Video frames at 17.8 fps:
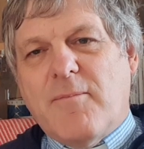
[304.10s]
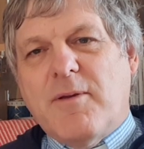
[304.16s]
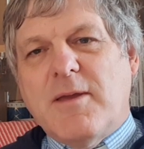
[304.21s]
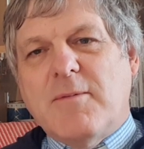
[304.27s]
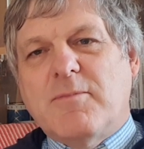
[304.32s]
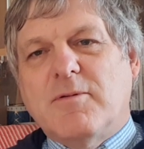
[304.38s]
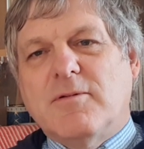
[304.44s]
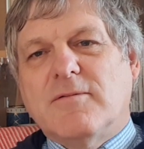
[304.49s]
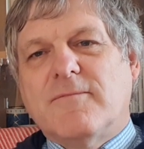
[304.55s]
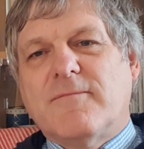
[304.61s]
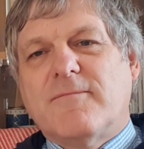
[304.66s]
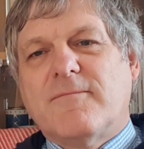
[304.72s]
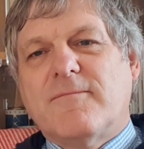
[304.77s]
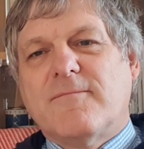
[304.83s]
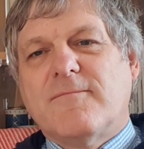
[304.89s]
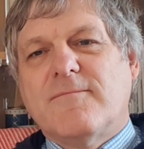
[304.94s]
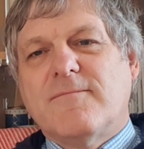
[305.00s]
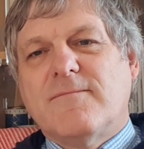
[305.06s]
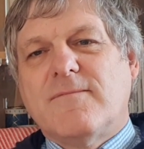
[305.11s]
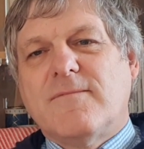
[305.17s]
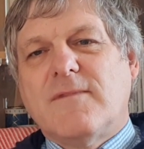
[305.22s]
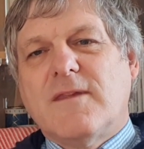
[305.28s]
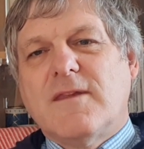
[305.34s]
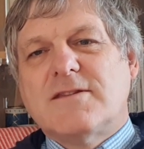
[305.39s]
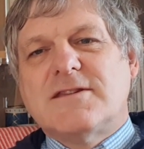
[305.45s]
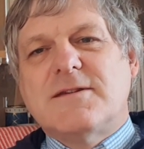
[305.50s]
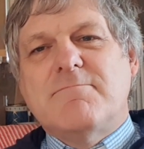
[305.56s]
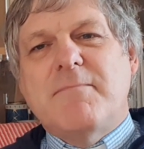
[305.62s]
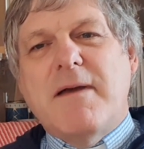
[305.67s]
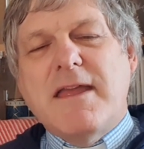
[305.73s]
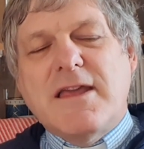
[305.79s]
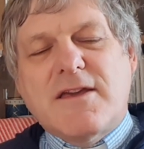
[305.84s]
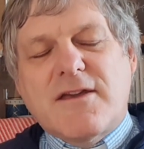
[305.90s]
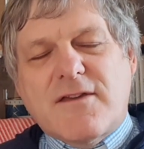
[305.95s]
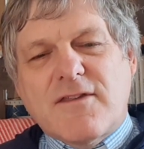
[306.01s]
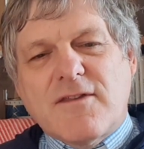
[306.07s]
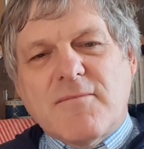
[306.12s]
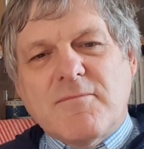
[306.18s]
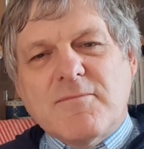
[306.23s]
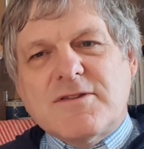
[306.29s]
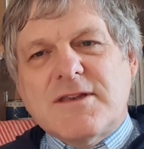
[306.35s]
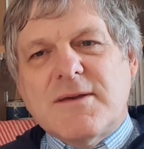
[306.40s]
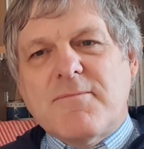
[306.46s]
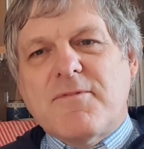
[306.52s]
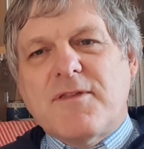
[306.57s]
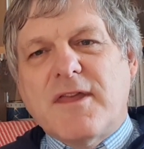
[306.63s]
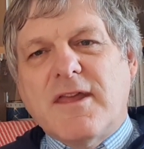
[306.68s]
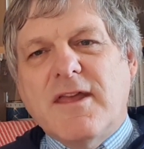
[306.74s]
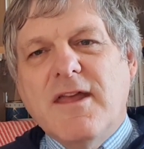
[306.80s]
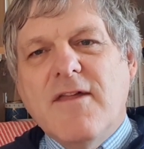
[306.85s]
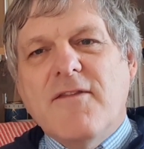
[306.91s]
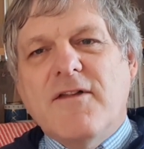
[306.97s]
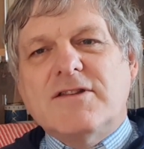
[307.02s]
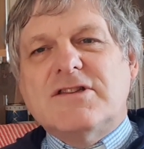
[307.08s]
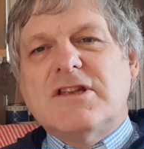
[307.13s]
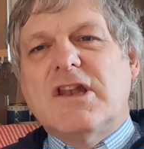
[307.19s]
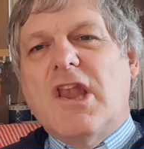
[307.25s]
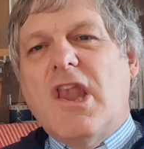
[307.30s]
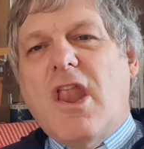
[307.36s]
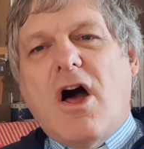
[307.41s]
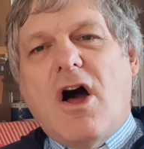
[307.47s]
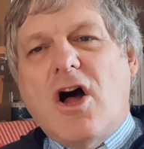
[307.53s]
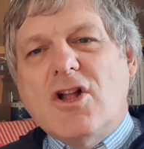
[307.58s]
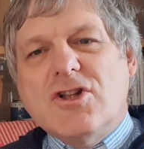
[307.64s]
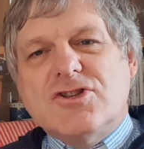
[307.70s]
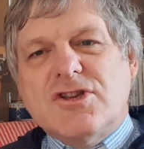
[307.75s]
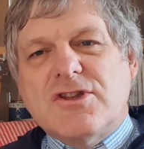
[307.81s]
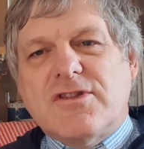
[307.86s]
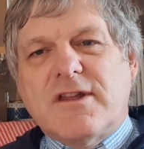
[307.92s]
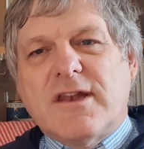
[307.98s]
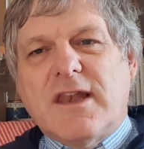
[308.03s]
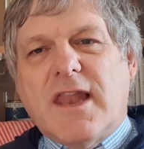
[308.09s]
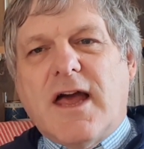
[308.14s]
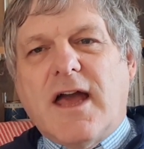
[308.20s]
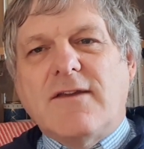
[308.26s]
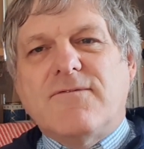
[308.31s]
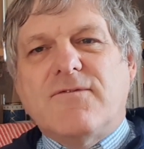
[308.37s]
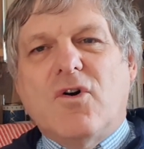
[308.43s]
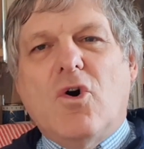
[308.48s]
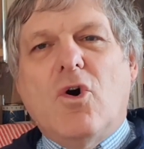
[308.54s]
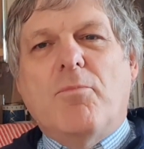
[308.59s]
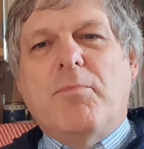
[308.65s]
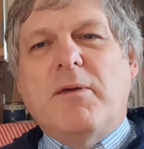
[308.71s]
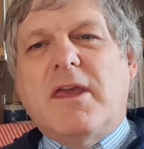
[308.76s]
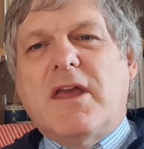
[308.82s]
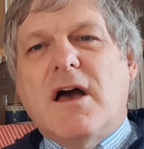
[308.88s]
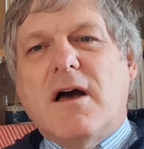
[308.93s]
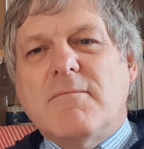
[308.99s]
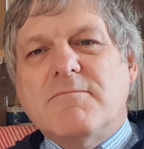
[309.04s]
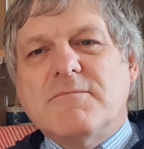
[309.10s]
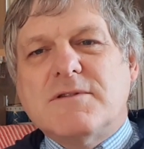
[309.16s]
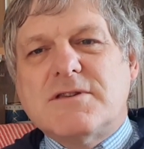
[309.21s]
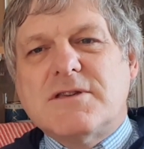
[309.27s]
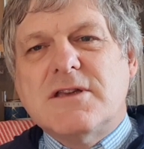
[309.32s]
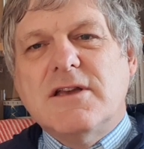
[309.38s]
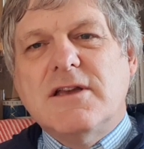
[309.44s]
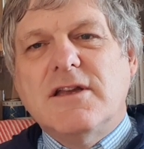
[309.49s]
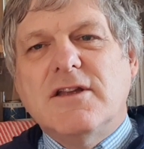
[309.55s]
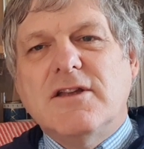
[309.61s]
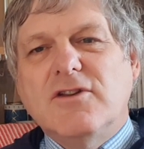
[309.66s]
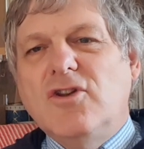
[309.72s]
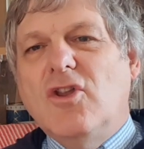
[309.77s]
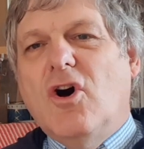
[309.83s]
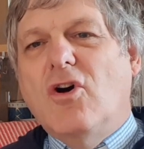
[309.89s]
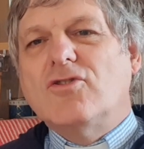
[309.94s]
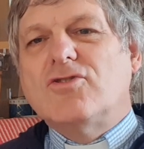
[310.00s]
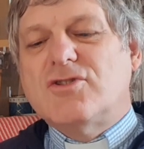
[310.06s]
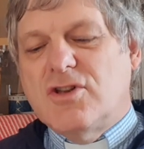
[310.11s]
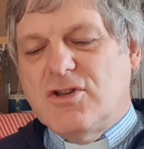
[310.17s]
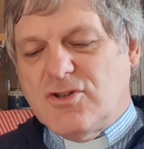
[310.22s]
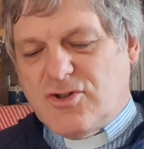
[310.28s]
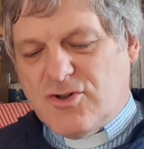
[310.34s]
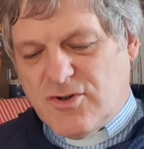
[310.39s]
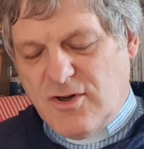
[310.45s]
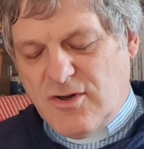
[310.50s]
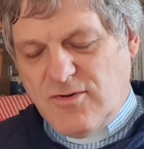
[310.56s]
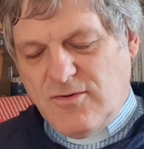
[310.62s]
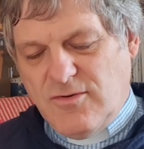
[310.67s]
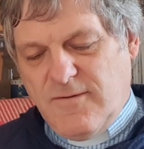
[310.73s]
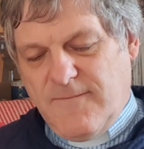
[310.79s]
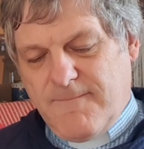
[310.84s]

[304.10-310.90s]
people to make them something that's larger than life or becomes not true.